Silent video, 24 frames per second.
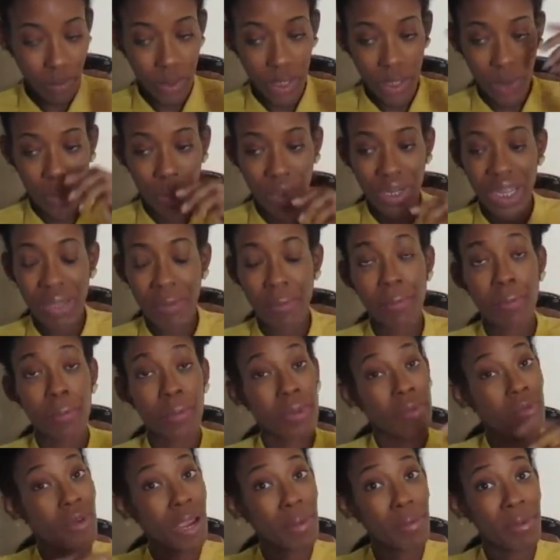
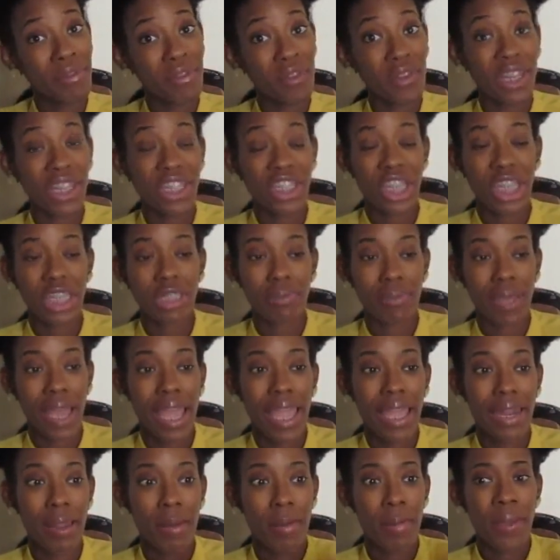Right before they checked me, I
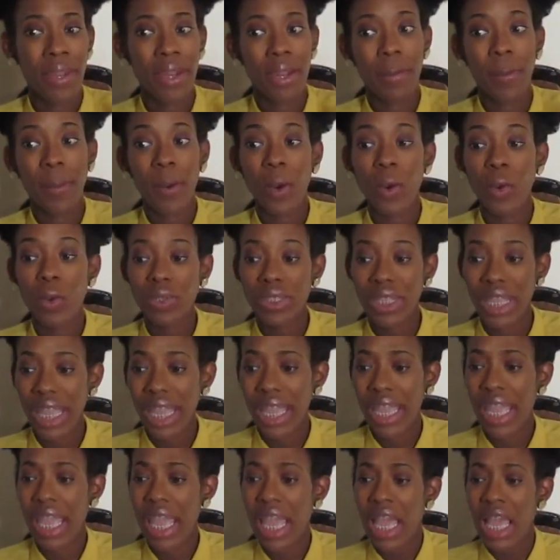hadn't been up a whole
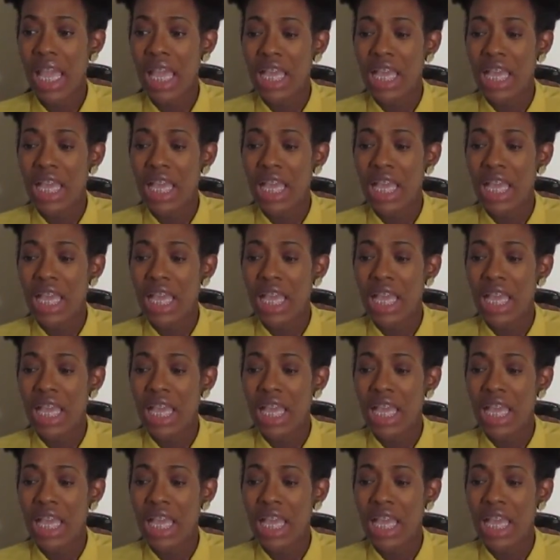day.